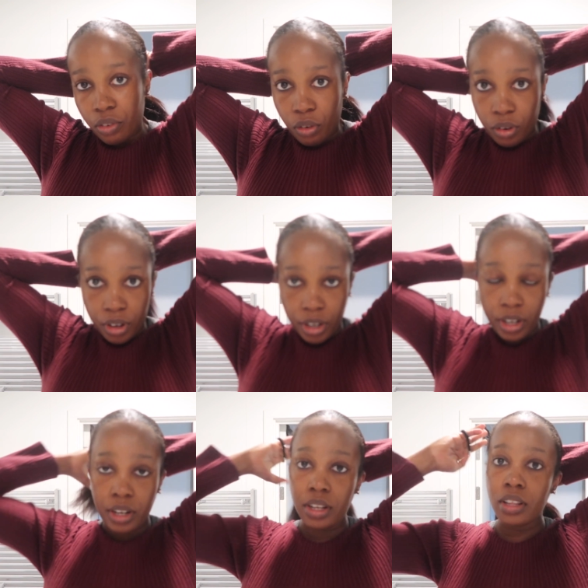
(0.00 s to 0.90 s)
for
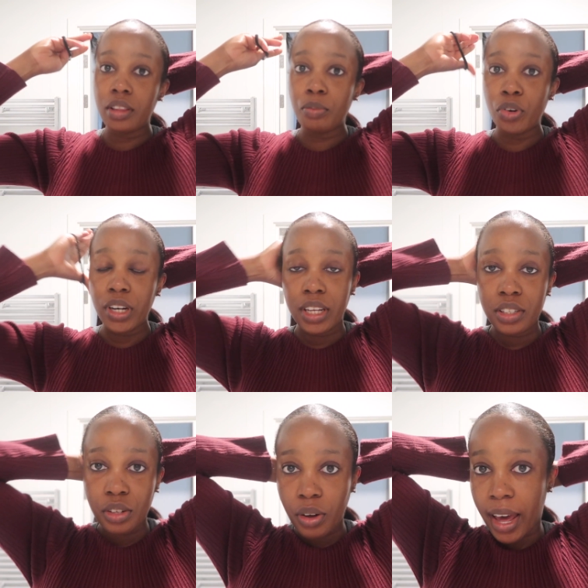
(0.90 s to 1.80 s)
the
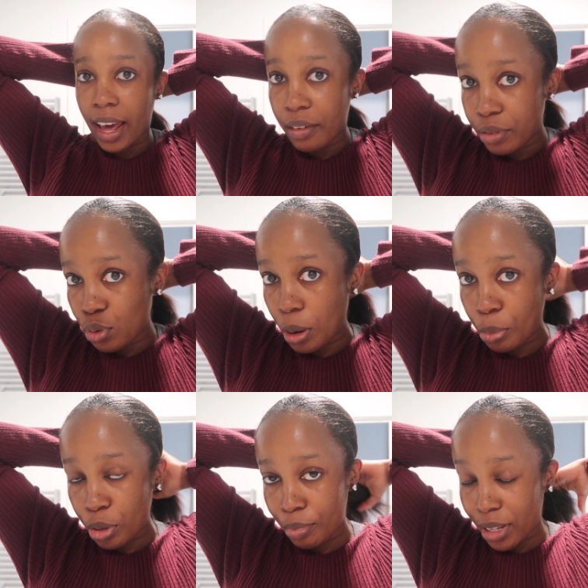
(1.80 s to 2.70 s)
morning. So I have two
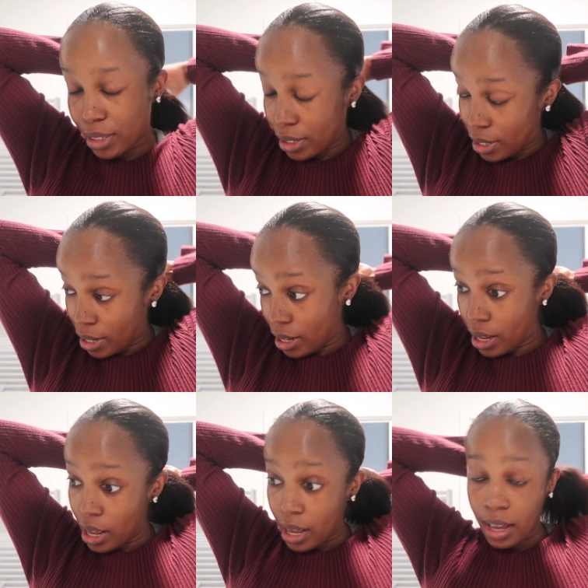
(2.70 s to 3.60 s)
appointments
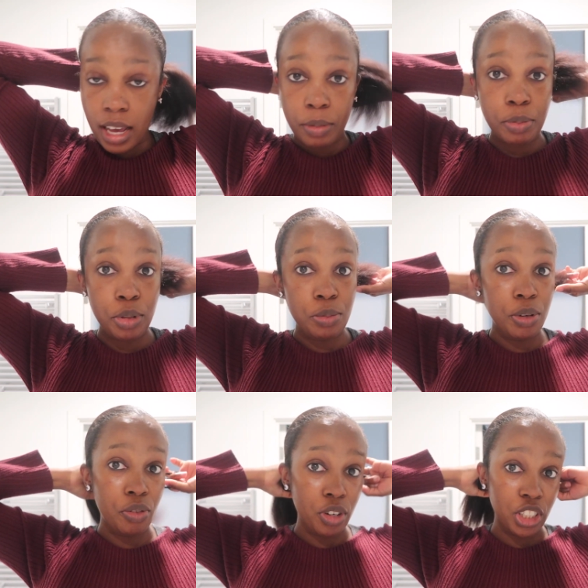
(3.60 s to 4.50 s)
today. I'm supposed to
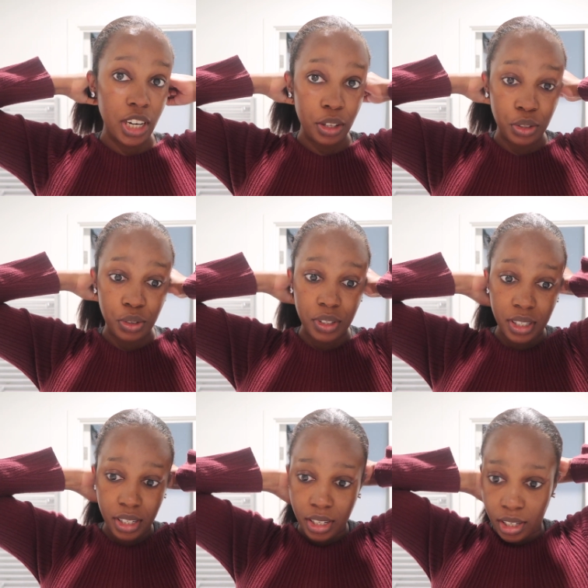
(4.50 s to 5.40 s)
be rushing out to
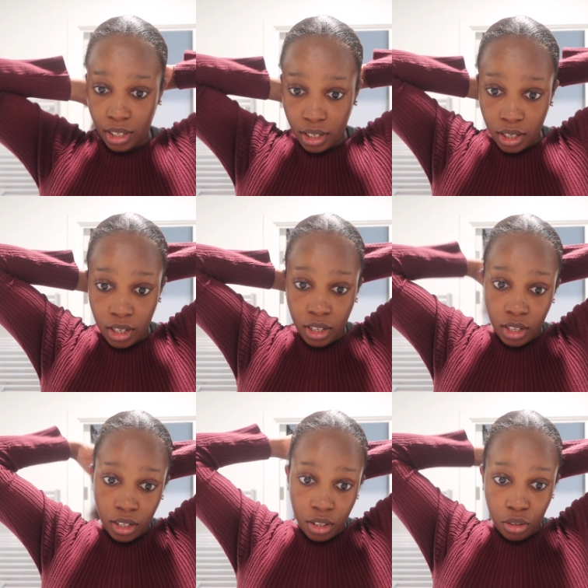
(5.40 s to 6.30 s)
see
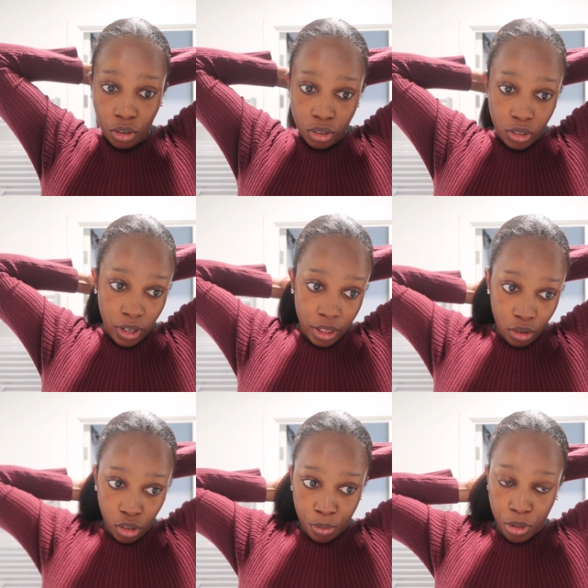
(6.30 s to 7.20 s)
the doctor at
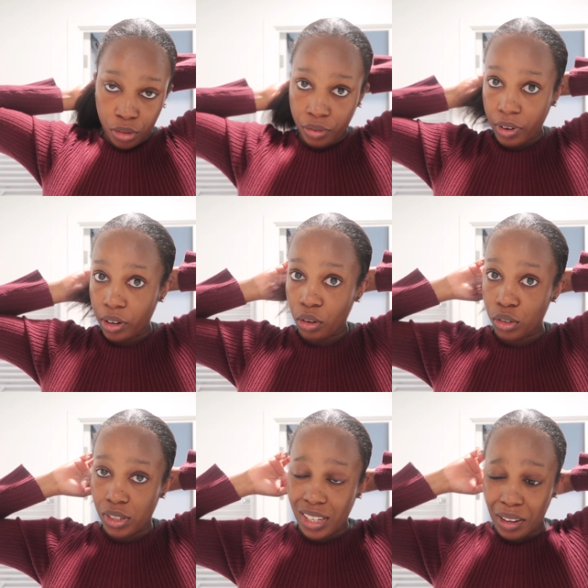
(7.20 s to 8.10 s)
the hospital for an
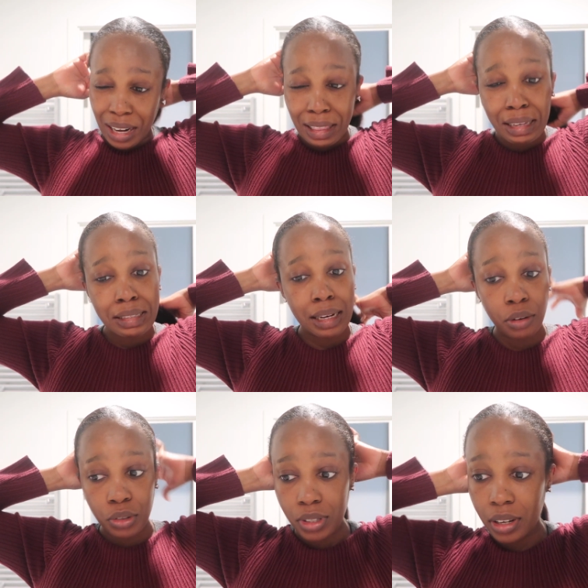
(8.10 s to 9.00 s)
ultrasound. I think it's an
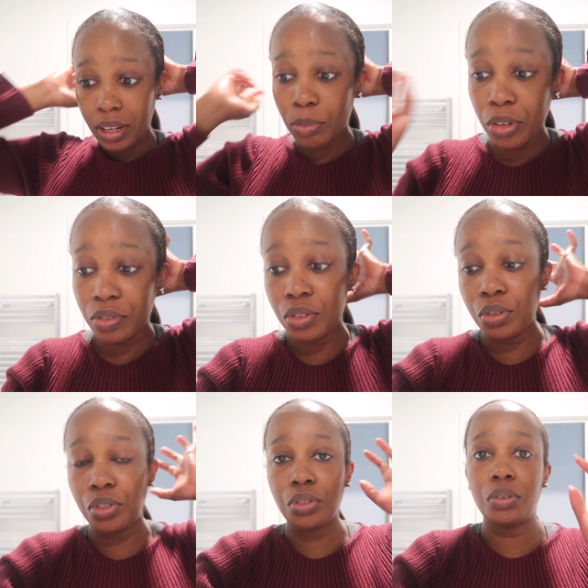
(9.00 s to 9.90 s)
ultrasound, I'm not even
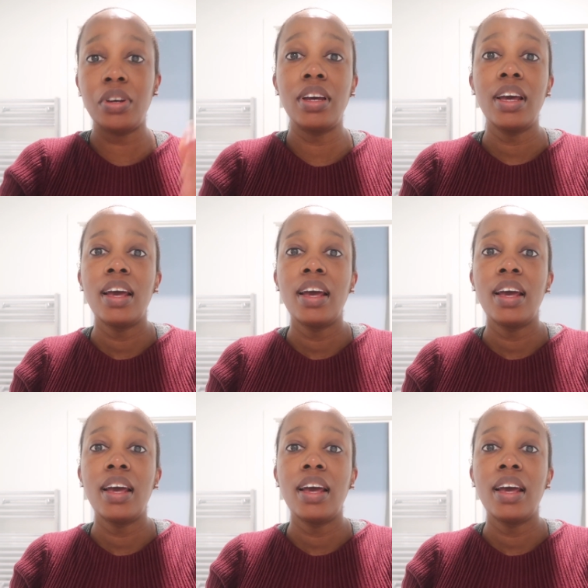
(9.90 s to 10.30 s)
too sure